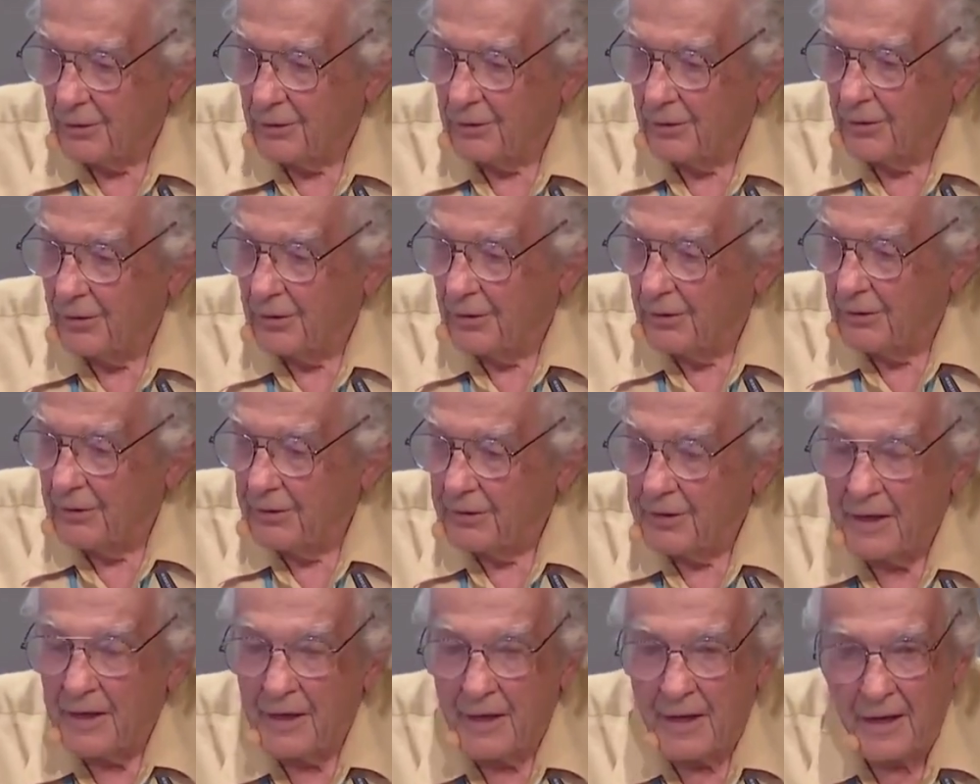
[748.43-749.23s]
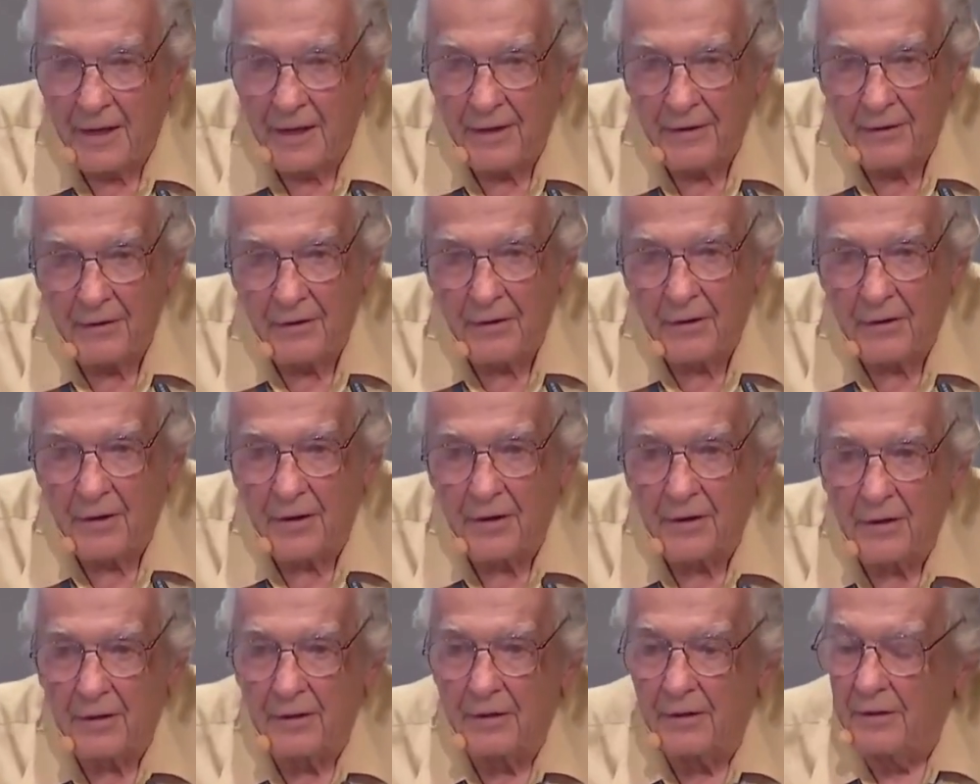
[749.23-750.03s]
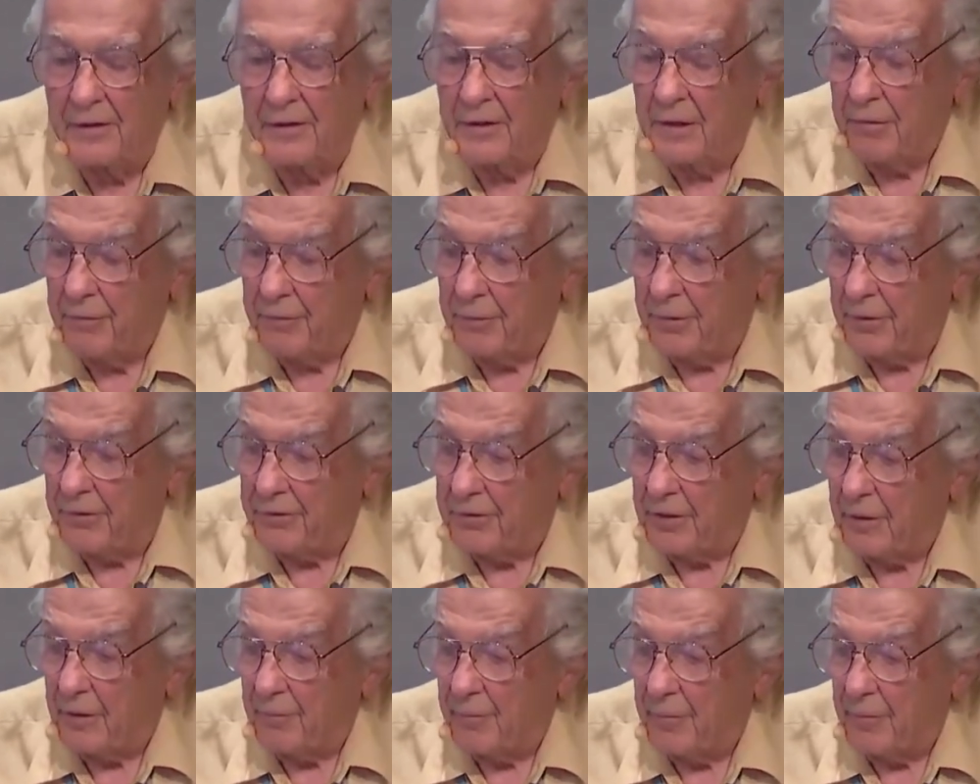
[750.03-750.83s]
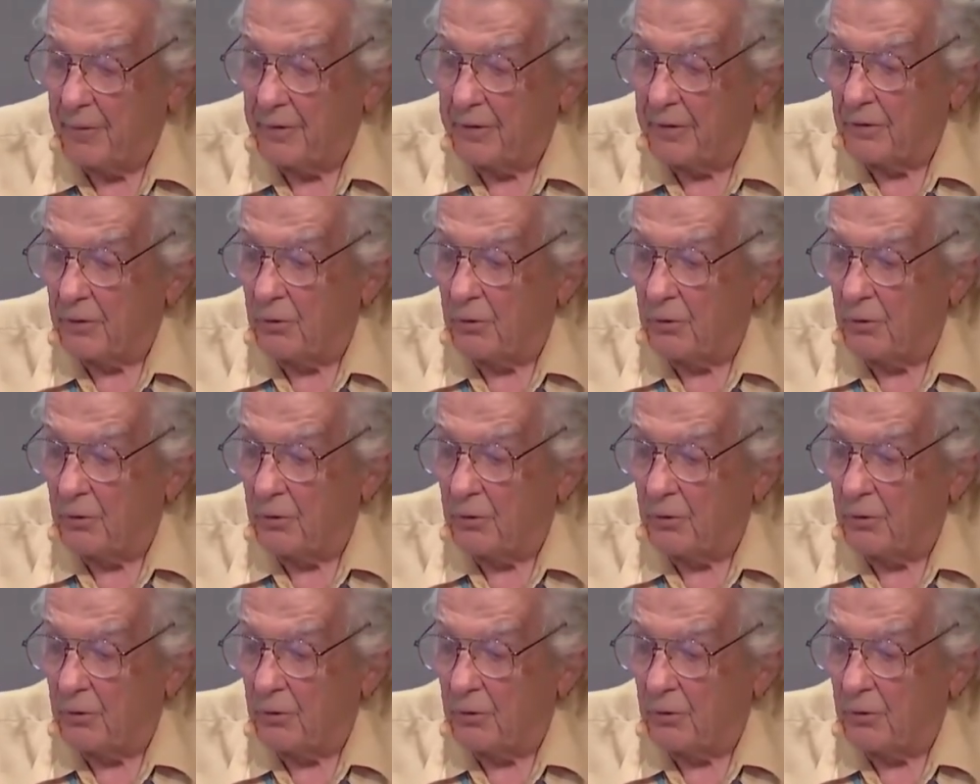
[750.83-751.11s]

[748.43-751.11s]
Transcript: So they had an article in there, for example,